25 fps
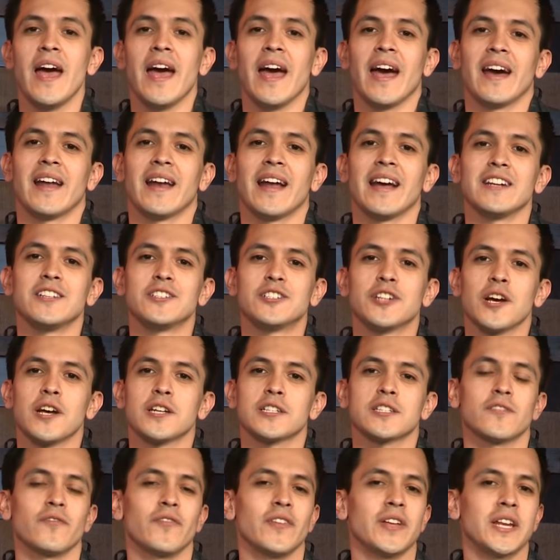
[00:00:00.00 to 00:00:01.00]
and I
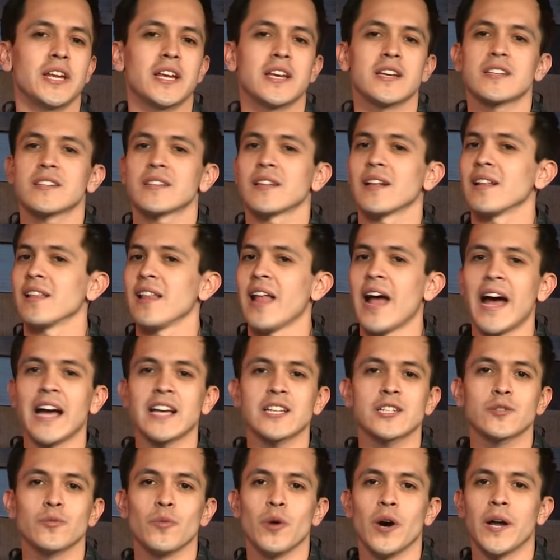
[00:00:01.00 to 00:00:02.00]
just finished the
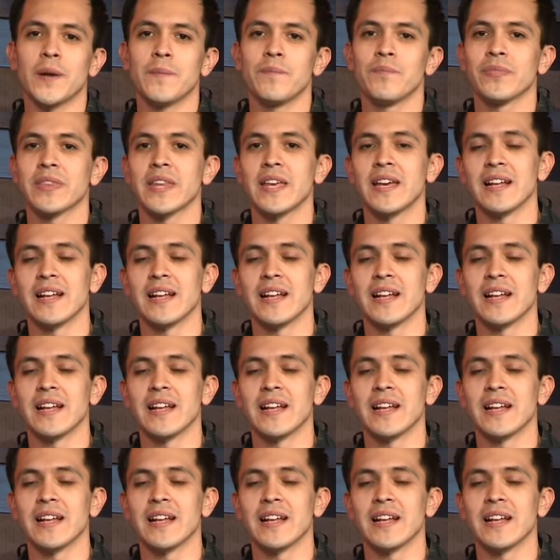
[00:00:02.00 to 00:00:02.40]
last one